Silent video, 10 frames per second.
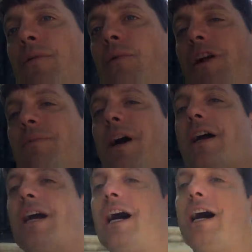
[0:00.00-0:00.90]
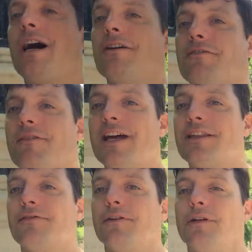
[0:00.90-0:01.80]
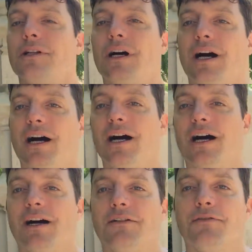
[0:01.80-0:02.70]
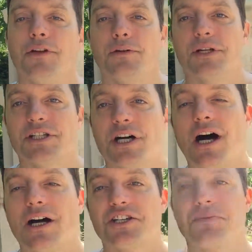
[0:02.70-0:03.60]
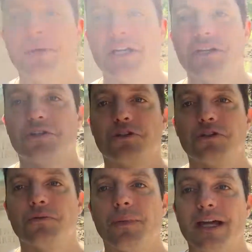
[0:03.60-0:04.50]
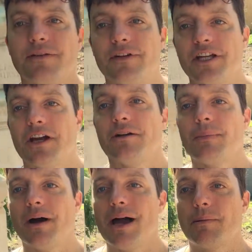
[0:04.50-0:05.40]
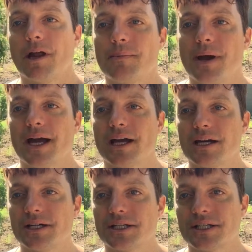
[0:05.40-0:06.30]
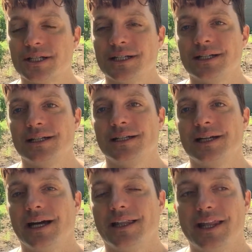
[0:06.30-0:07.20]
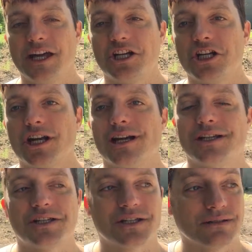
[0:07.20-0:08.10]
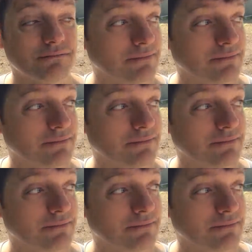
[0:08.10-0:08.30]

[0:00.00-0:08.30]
One of my uh, faithful uh, viewers asked me to make a video about Emmeline Pankhurst and there she is.